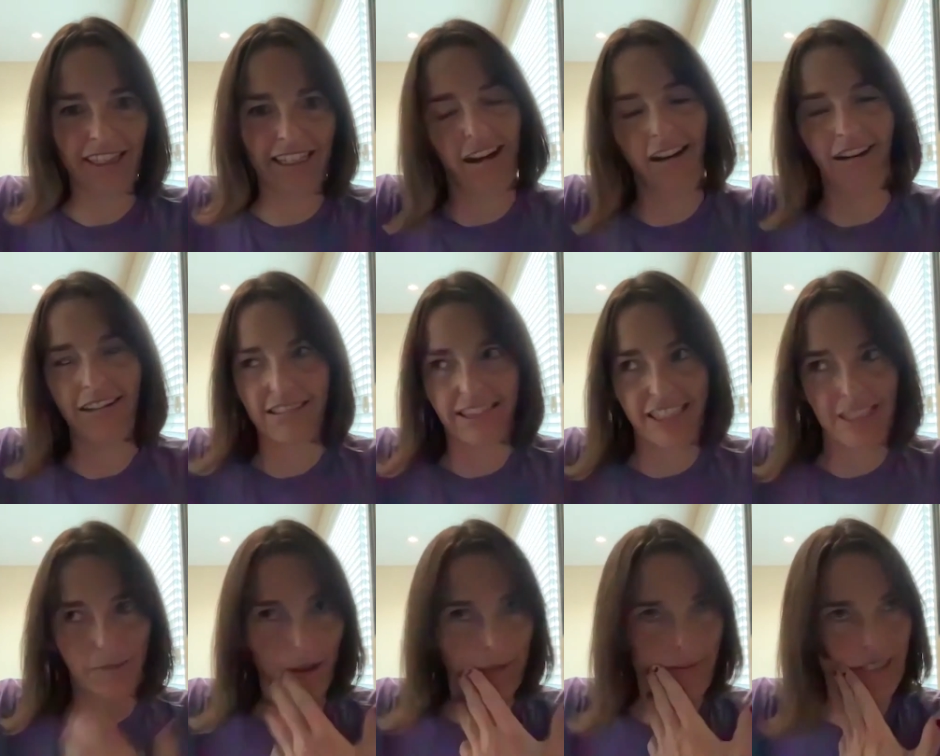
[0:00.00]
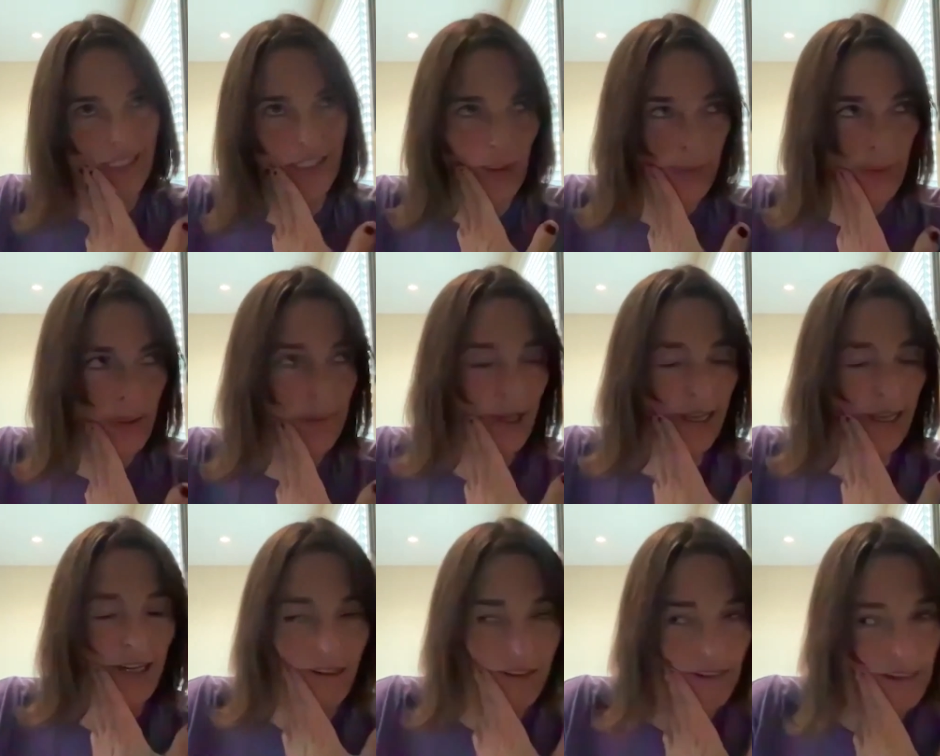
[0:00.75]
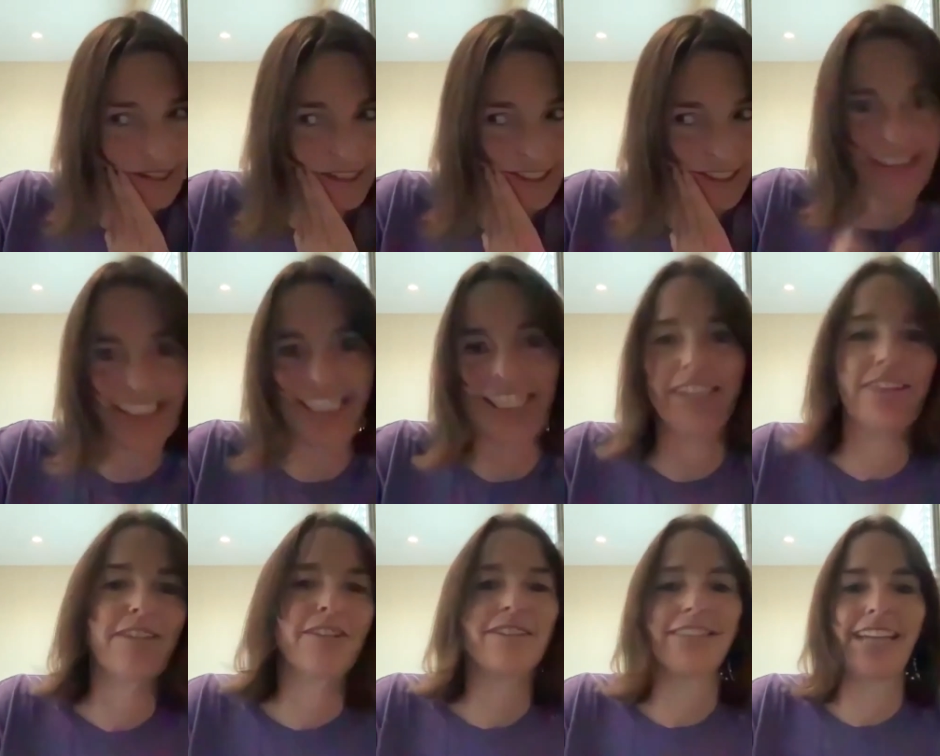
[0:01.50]
and honestly, it's probably a little bit better than
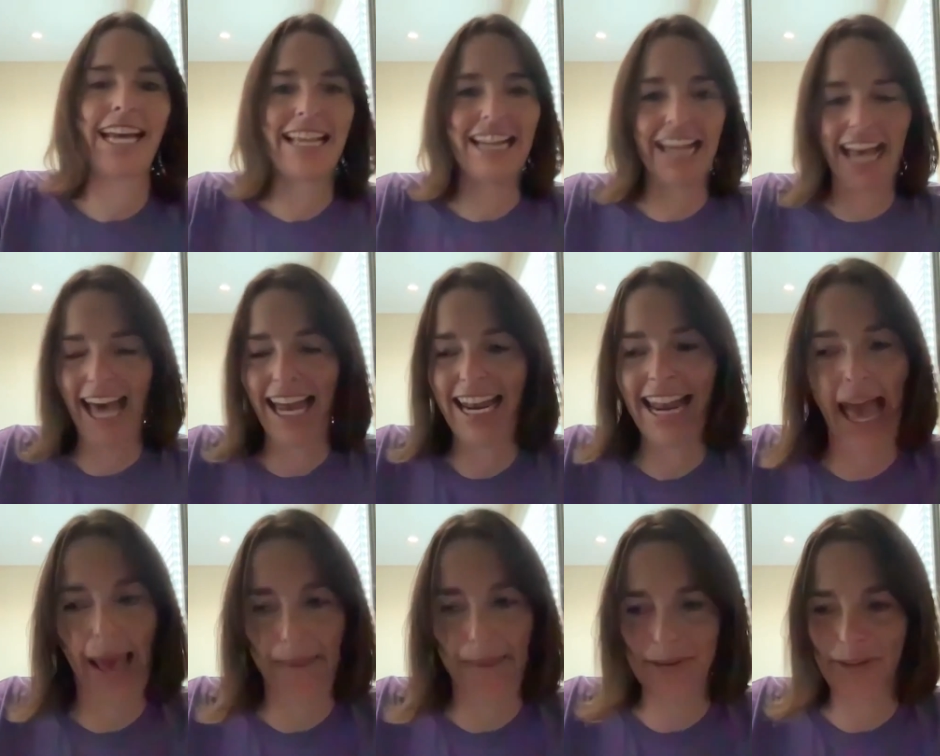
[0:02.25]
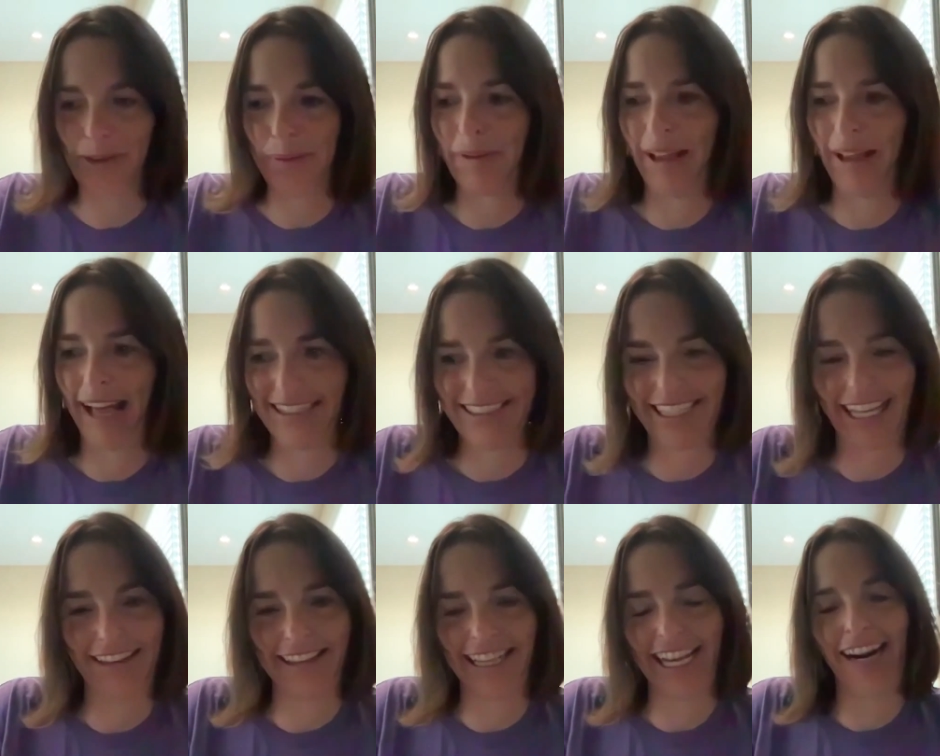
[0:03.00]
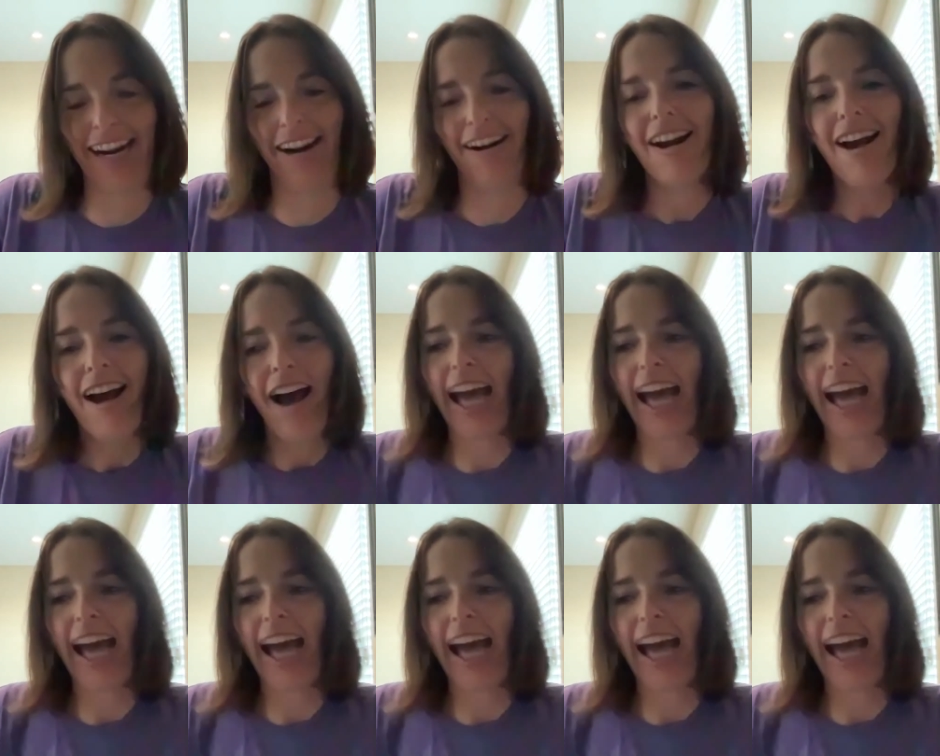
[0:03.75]
TCU's. I, I had an absolute blast out there,